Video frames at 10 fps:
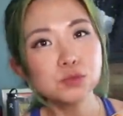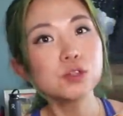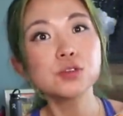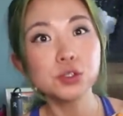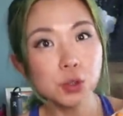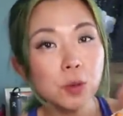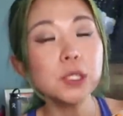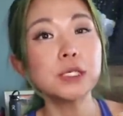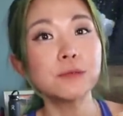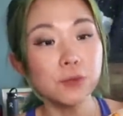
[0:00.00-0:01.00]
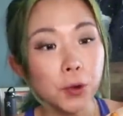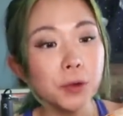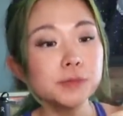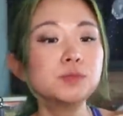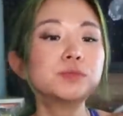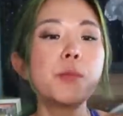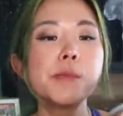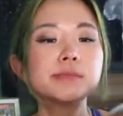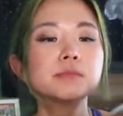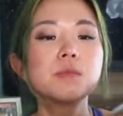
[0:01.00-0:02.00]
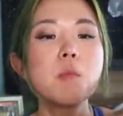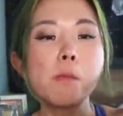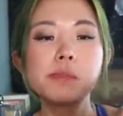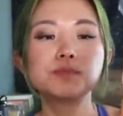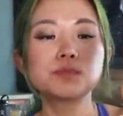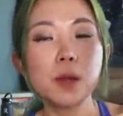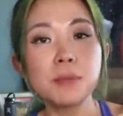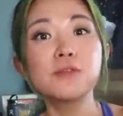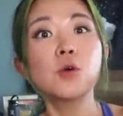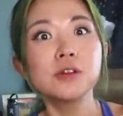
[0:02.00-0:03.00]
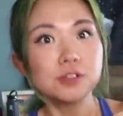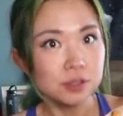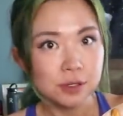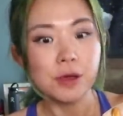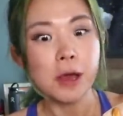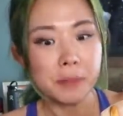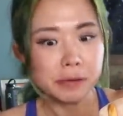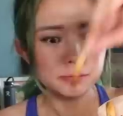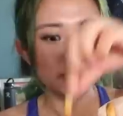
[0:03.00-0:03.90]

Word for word: So I don't want to get full. But of course, it's going to happen.